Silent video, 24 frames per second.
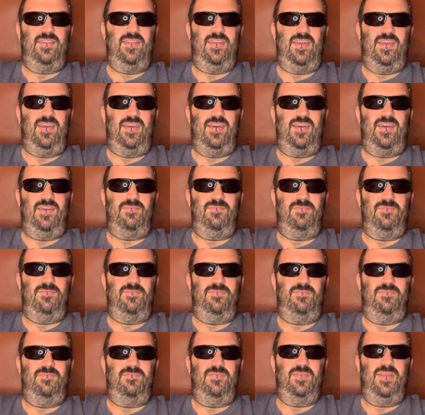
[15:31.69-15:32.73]
I
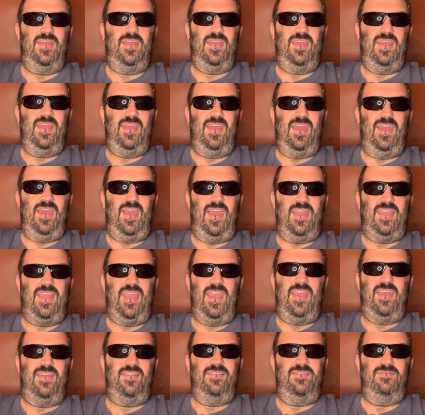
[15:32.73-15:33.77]

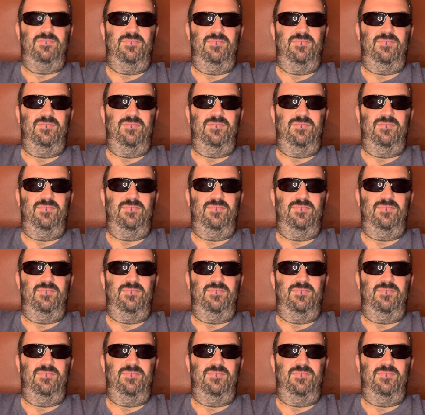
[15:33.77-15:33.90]
can't